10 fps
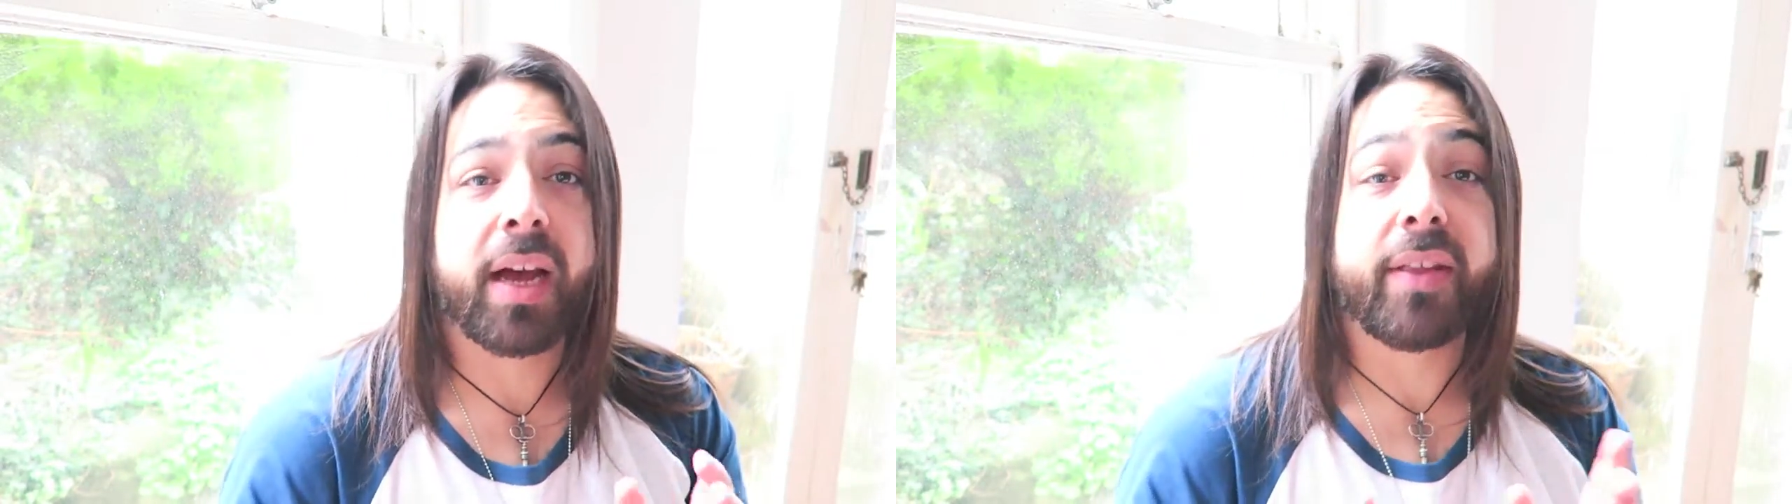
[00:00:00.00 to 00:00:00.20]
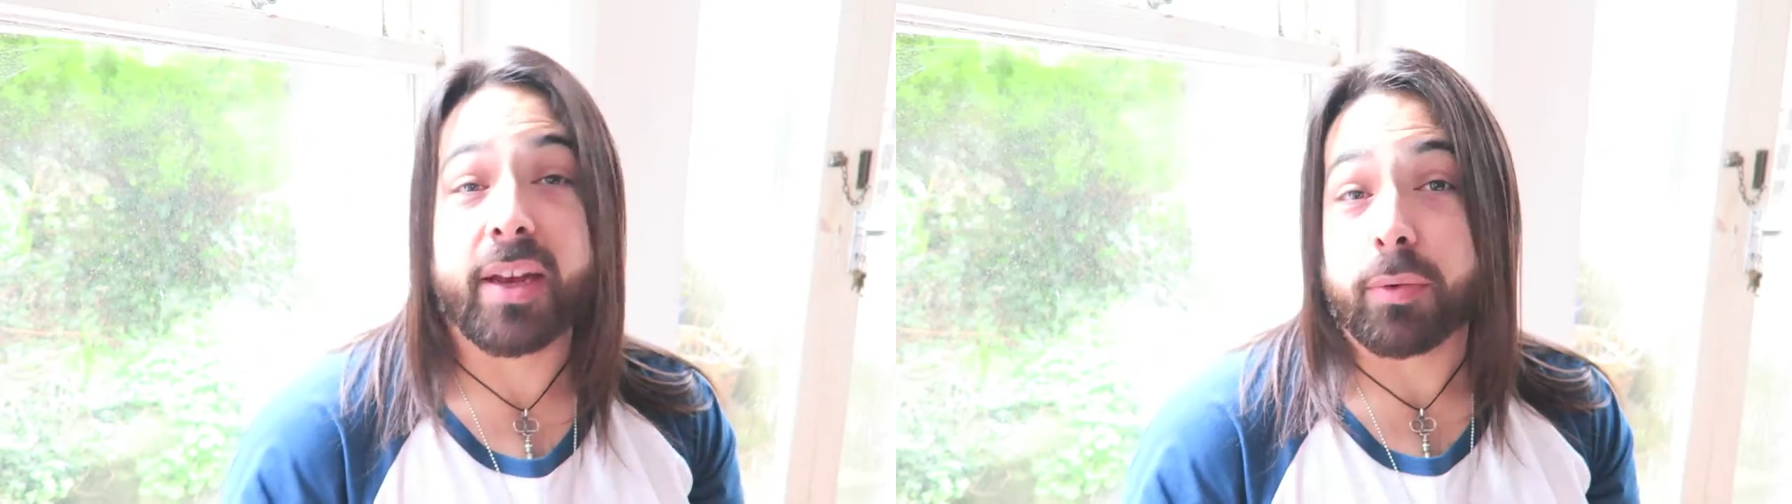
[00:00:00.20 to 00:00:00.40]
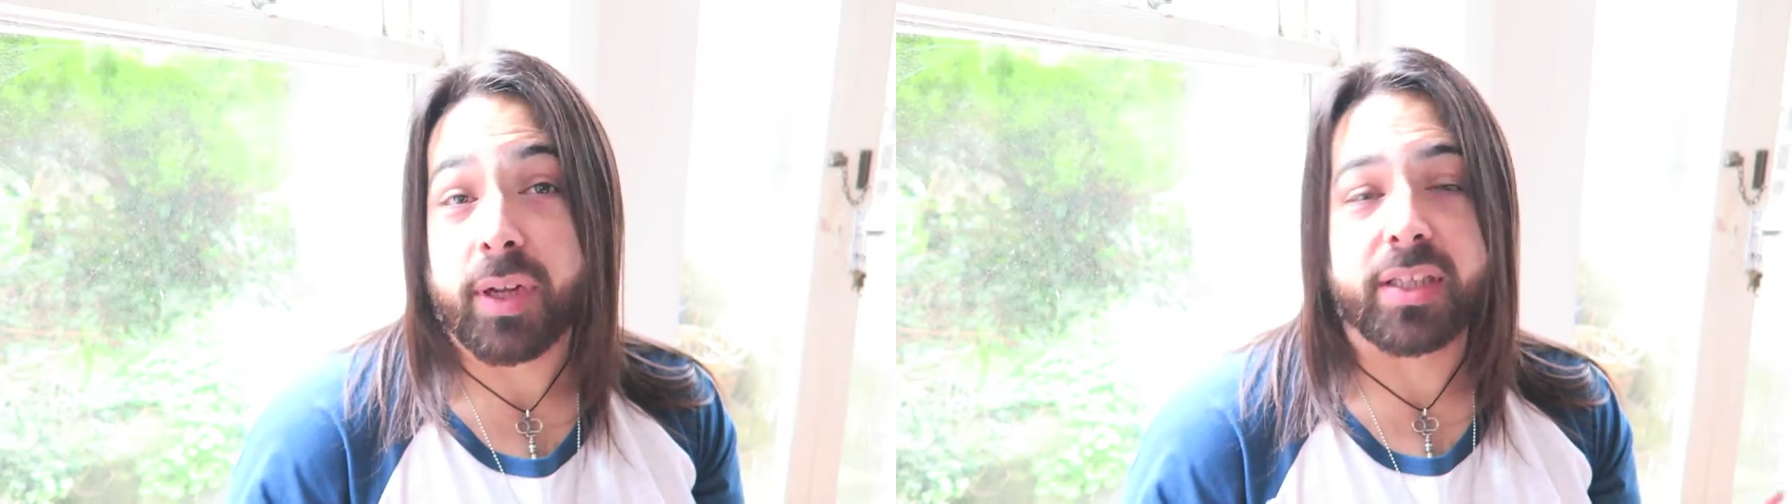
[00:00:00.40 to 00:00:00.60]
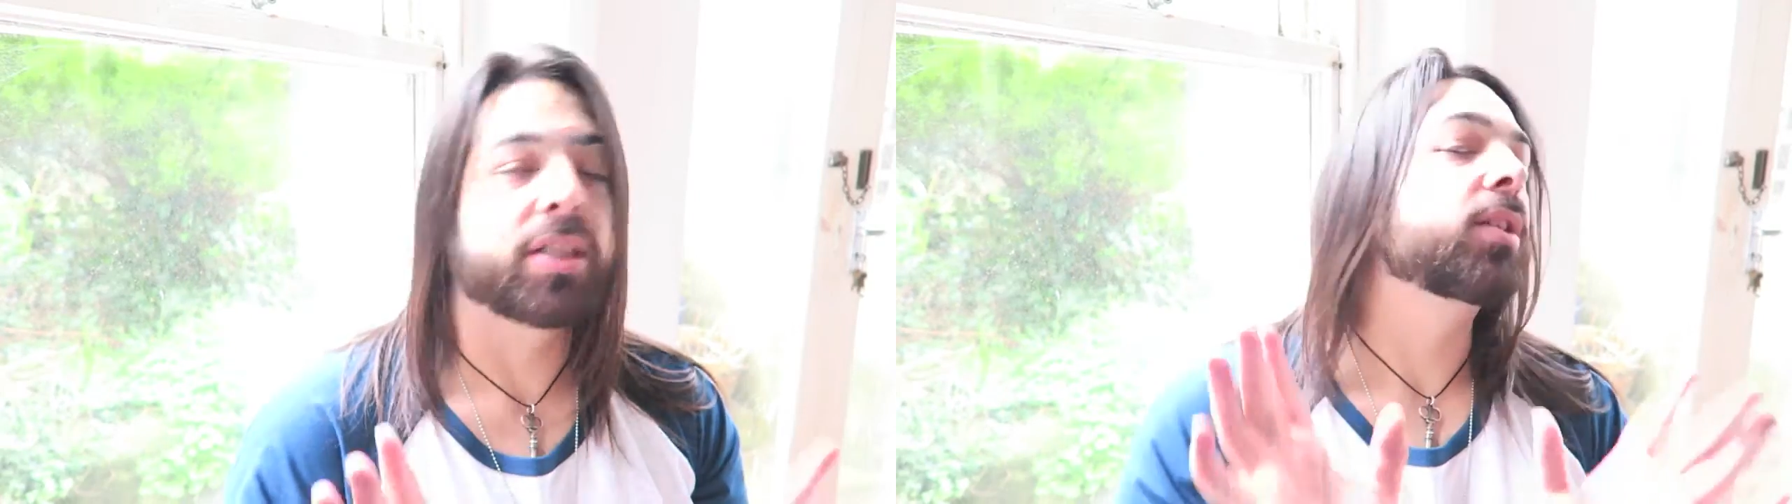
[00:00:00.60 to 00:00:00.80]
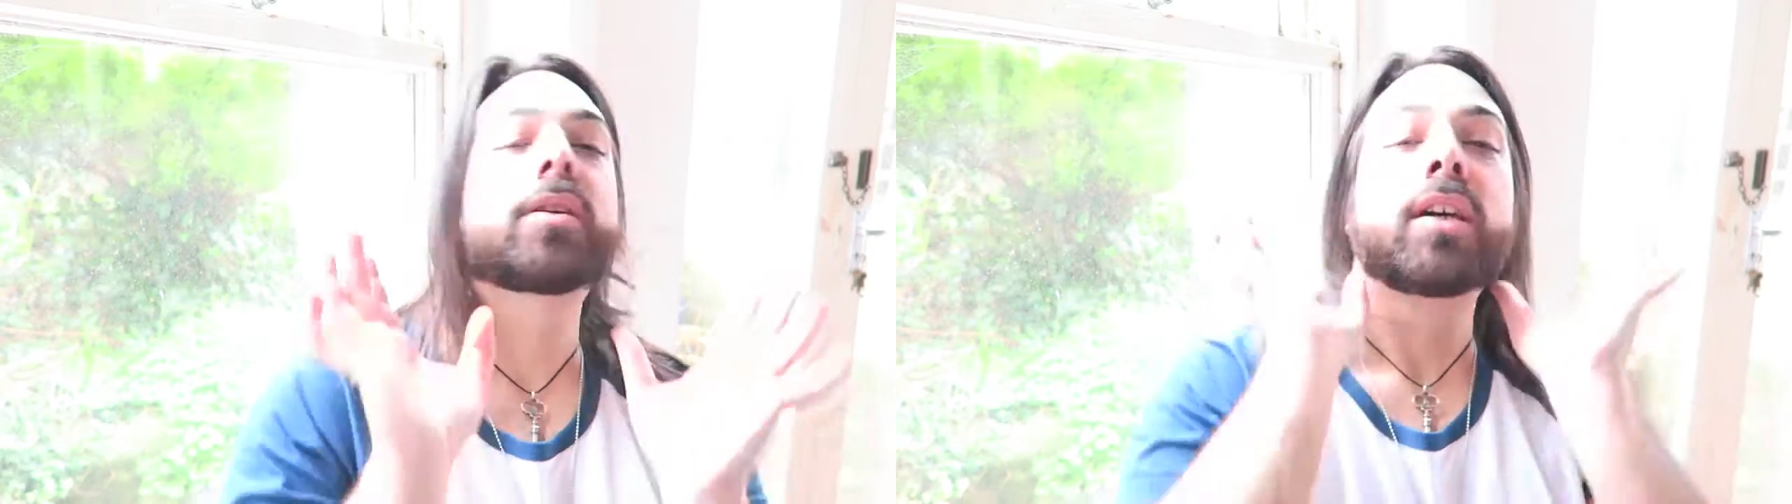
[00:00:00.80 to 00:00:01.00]
and then all I
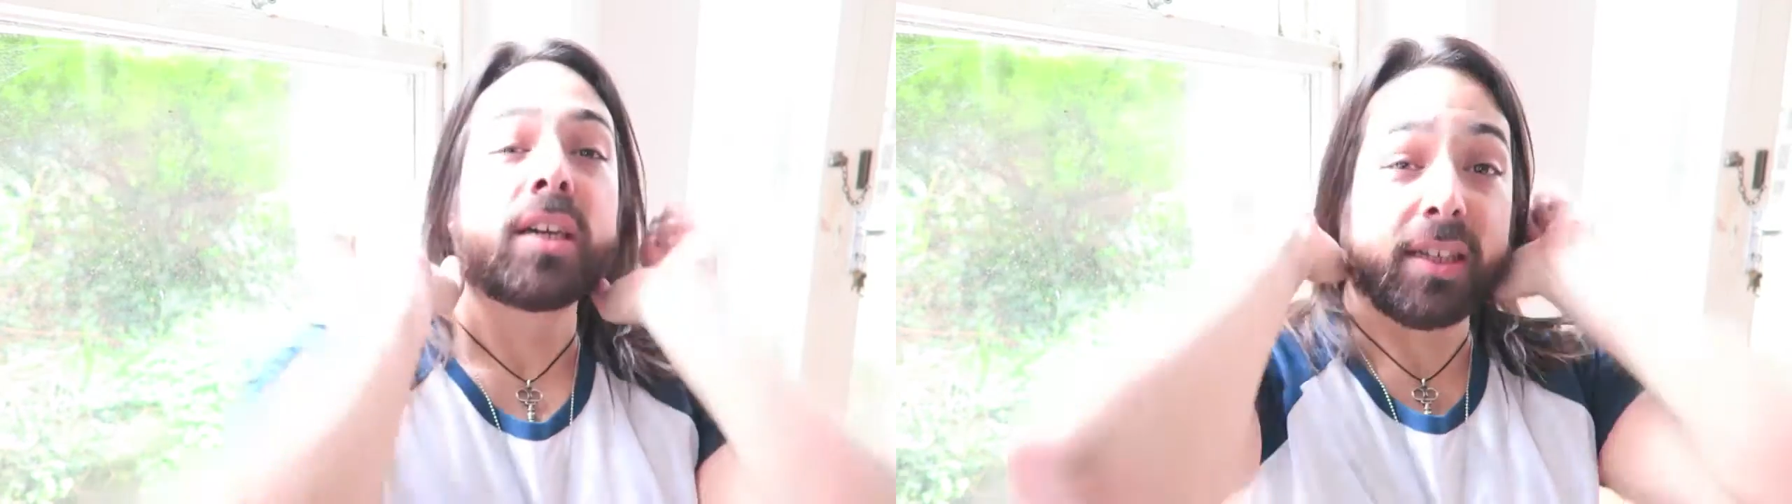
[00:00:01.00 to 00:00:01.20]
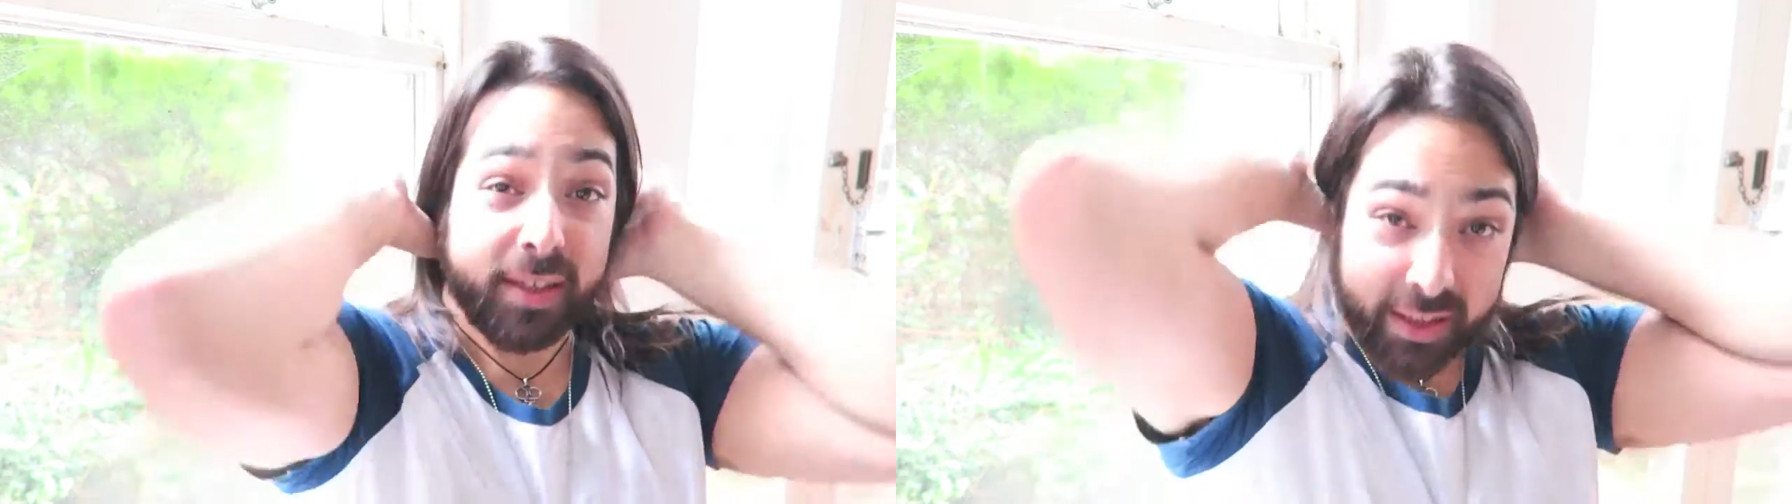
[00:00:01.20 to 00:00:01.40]
do is